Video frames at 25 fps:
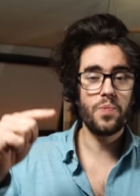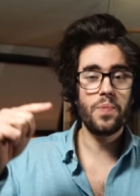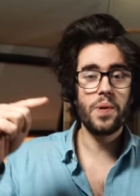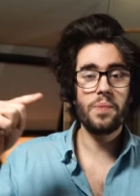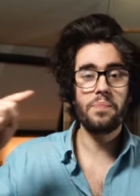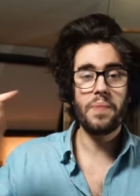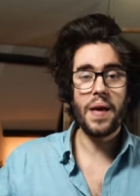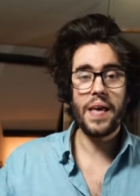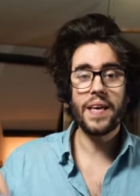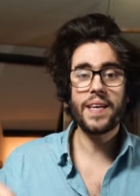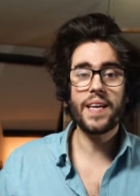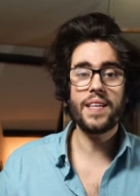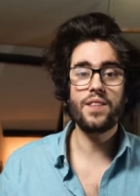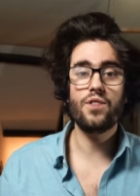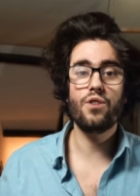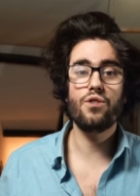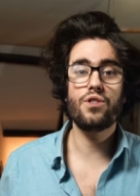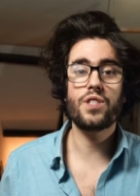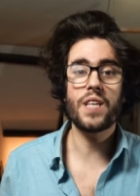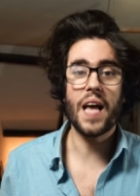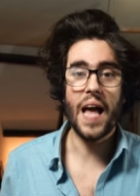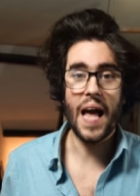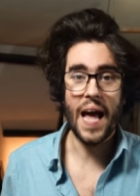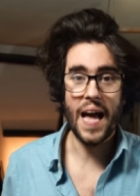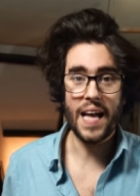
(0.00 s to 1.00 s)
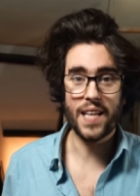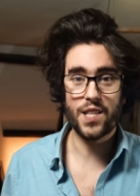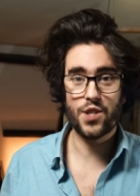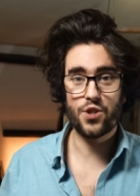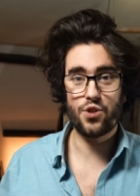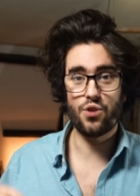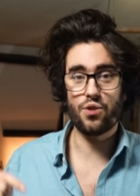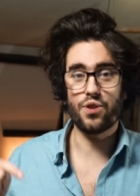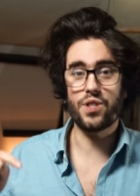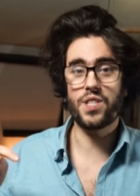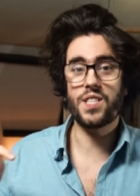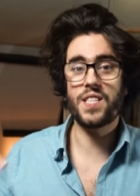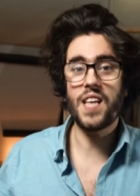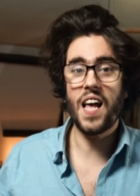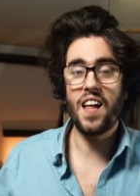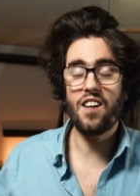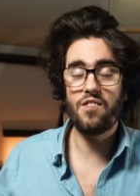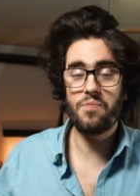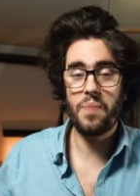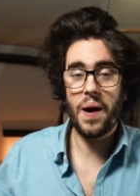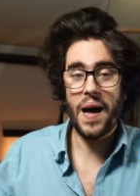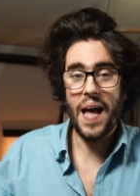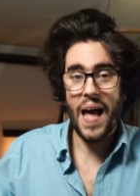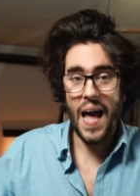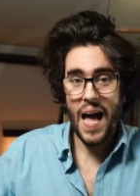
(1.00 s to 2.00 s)
to be making those ads
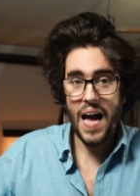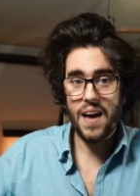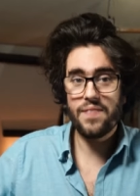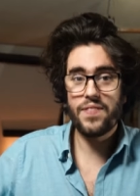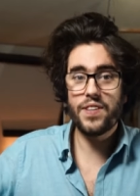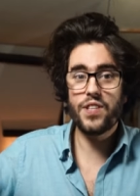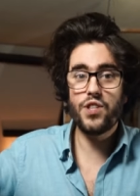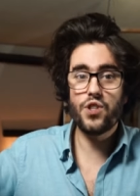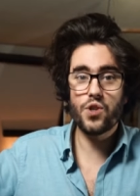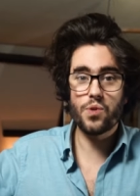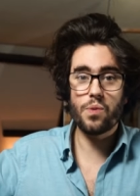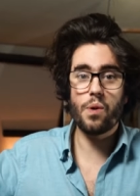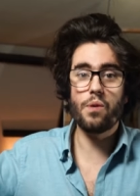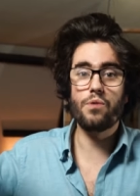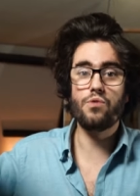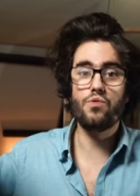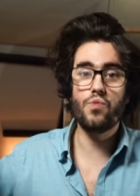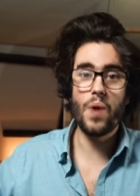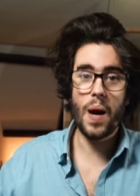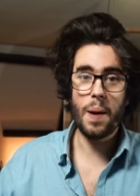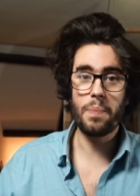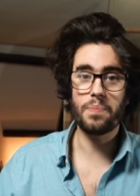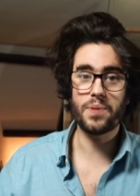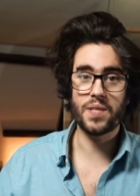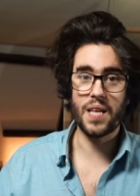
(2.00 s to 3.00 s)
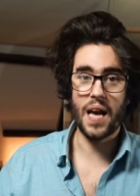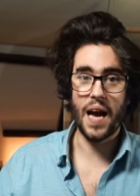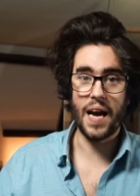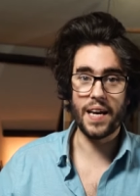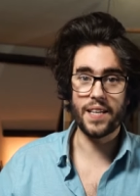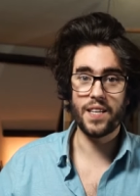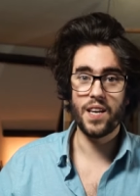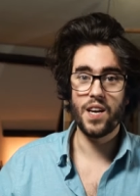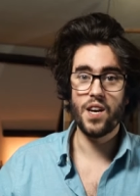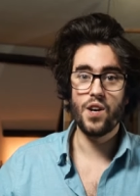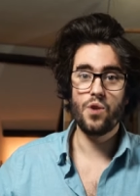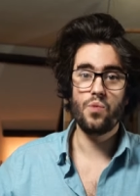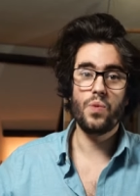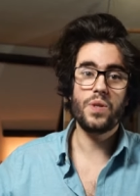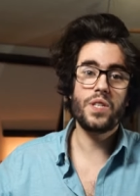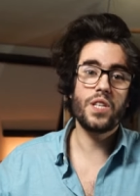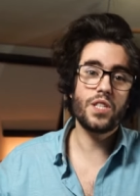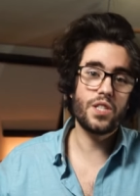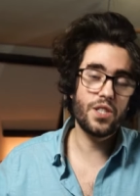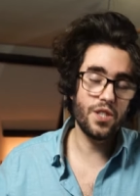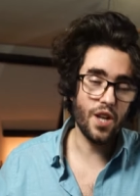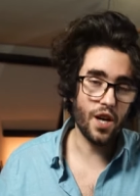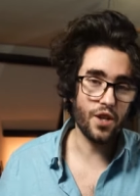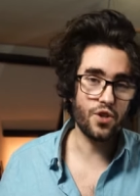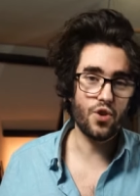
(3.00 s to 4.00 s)
yourself by having your own website, which
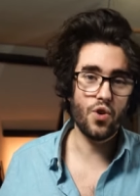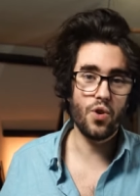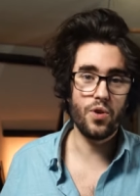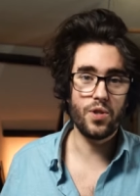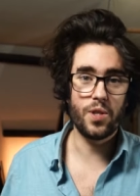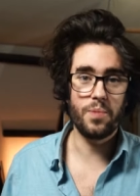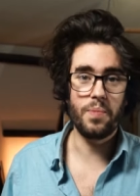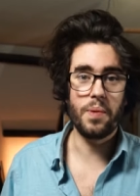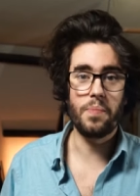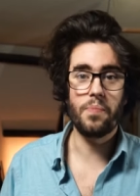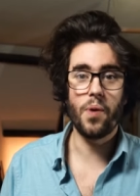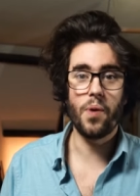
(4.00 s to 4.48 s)
is not going to be